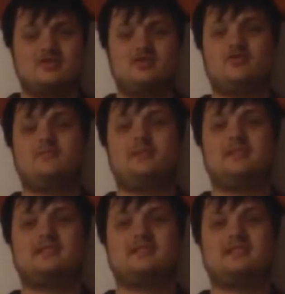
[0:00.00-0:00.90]
should be
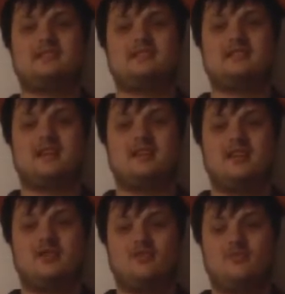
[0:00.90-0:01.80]
resistant
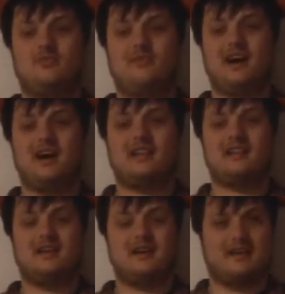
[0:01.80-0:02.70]
to
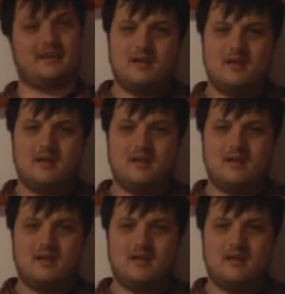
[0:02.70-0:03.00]
water.